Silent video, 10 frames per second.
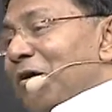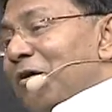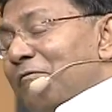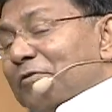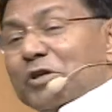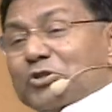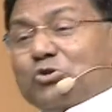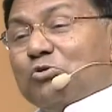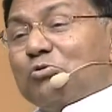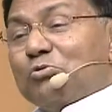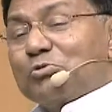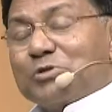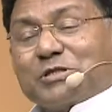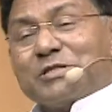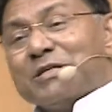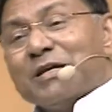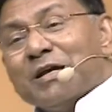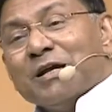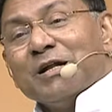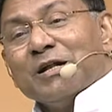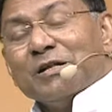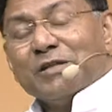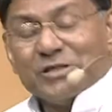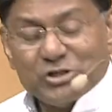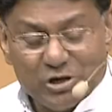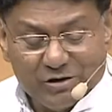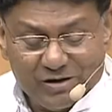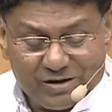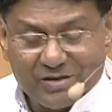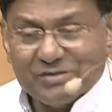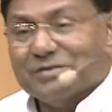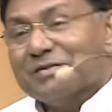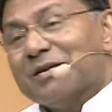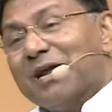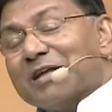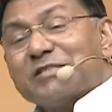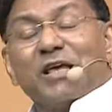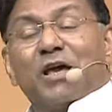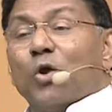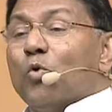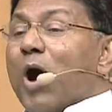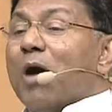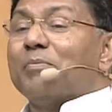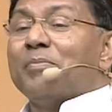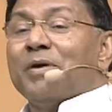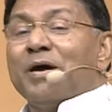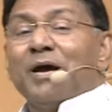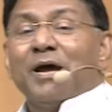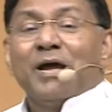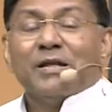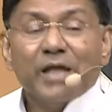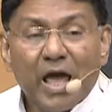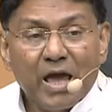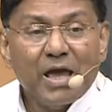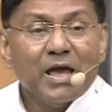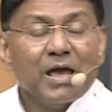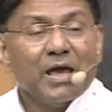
For the Jews, the children, as they grow up, they